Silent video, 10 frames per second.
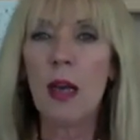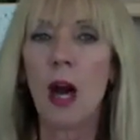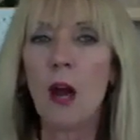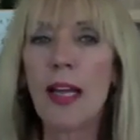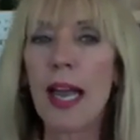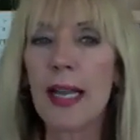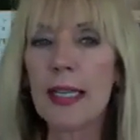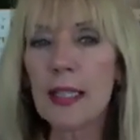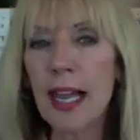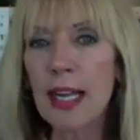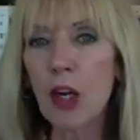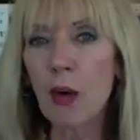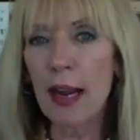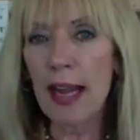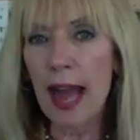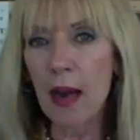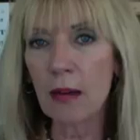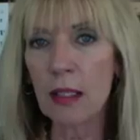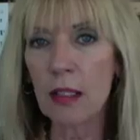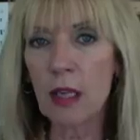Okay, it's like a
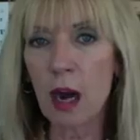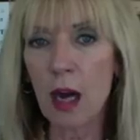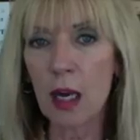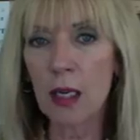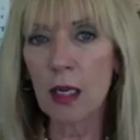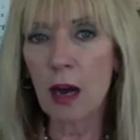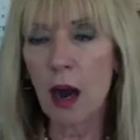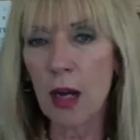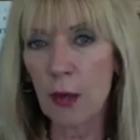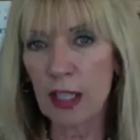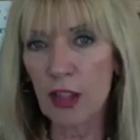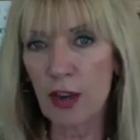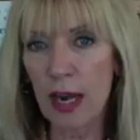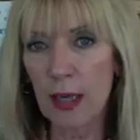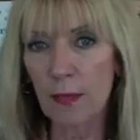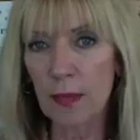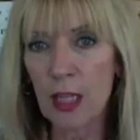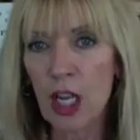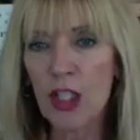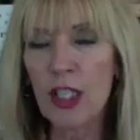greyhound dog on a racetrack.
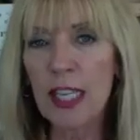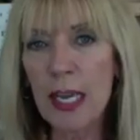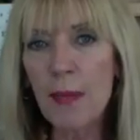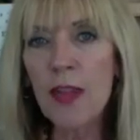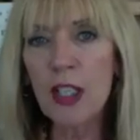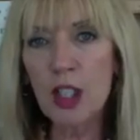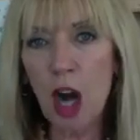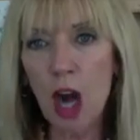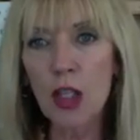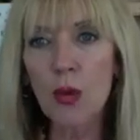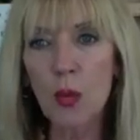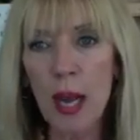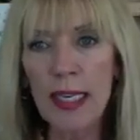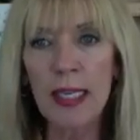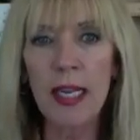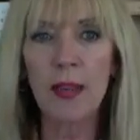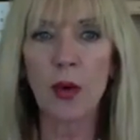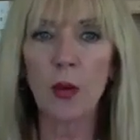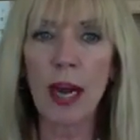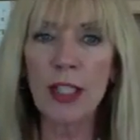To keep the dogs running in the
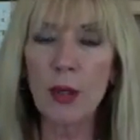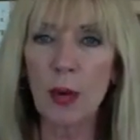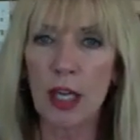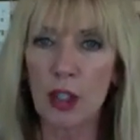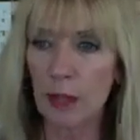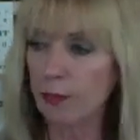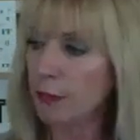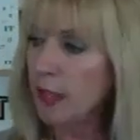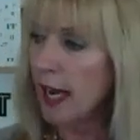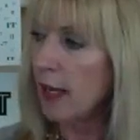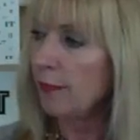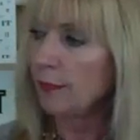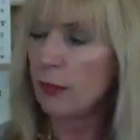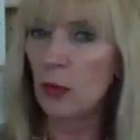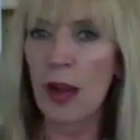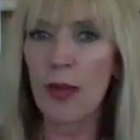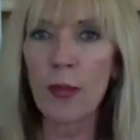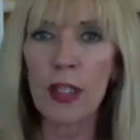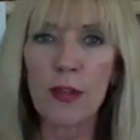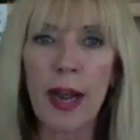right direction, okay, around the
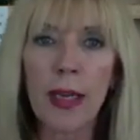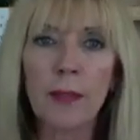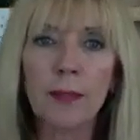racetrack,